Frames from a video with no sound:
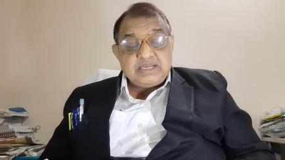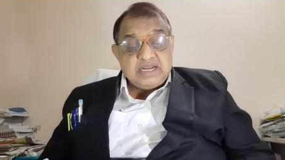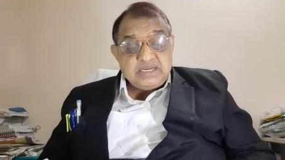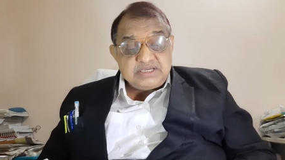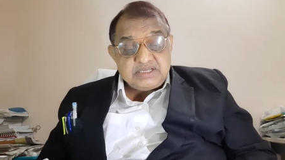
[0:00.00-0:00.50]

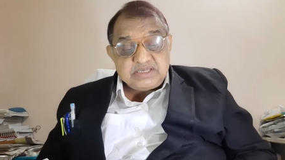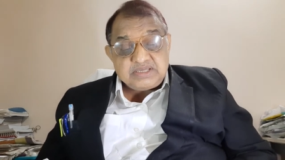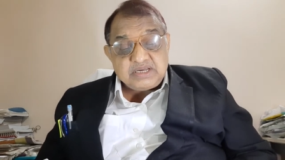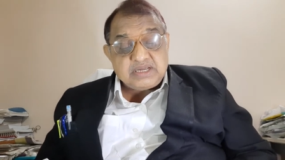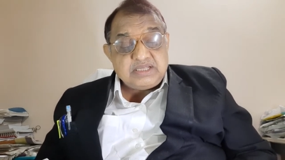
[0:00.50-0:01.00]
conditions
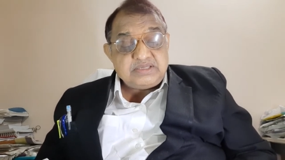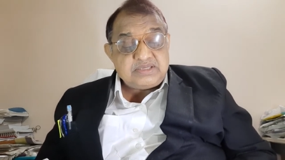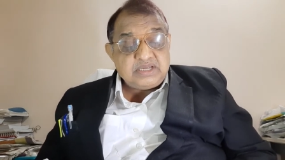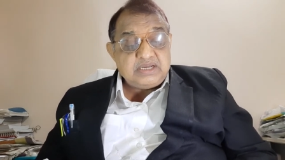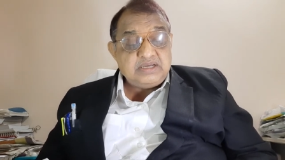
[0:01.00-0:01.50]
are
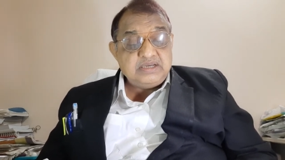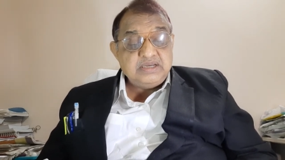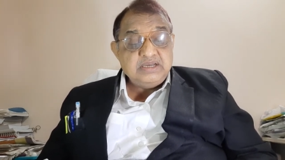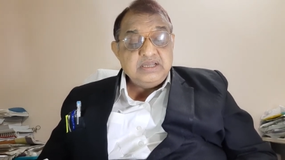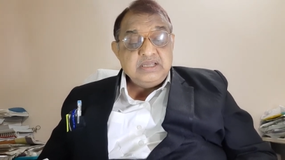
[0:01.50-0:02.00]
concerned.
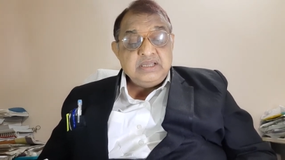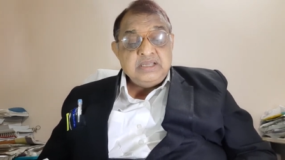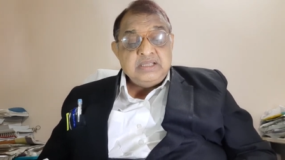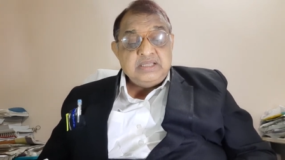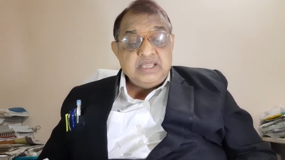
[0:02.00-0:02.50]

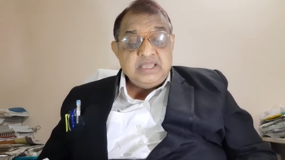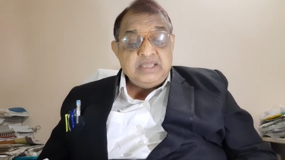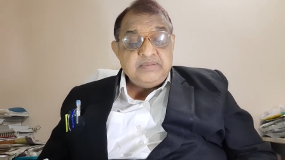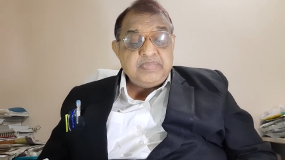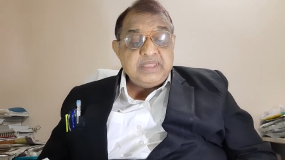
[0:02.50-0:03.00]
The